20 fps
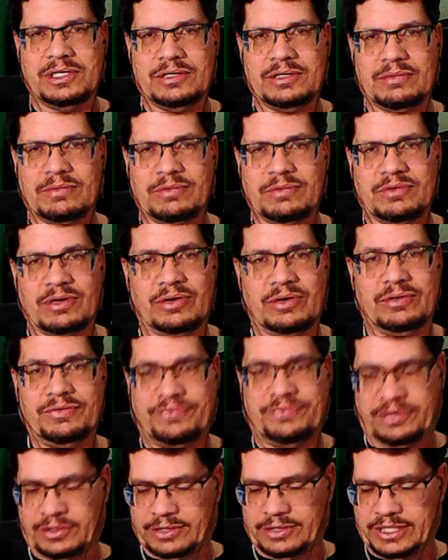you go
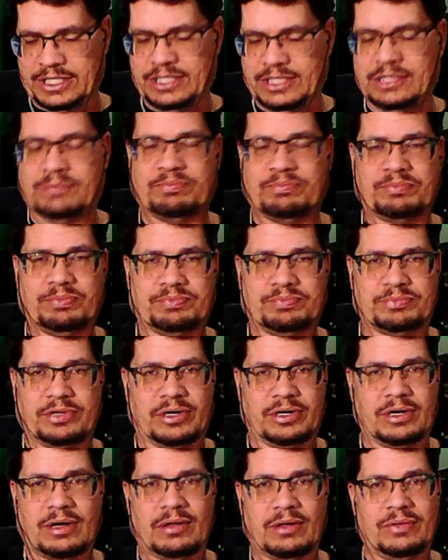for your lead,
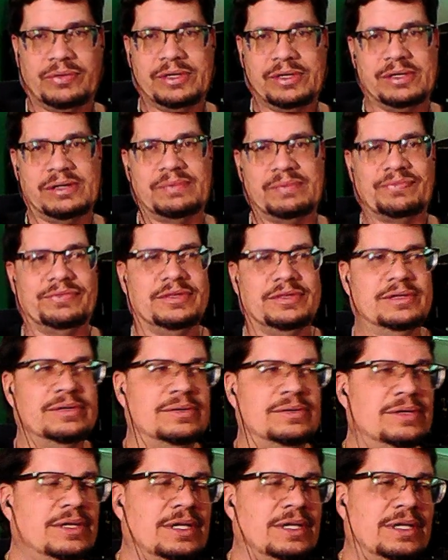turn it all the way up,
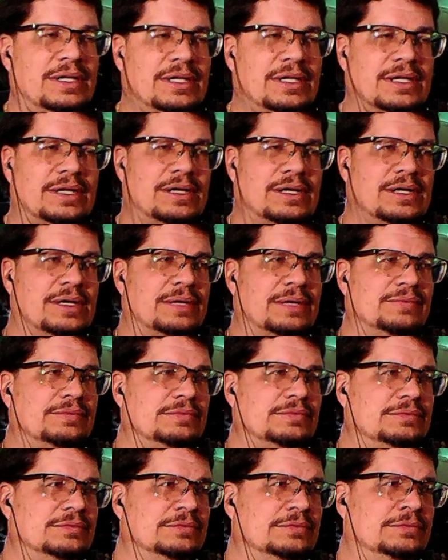you
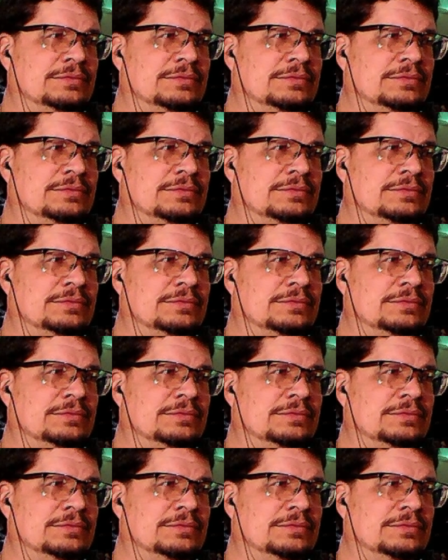know.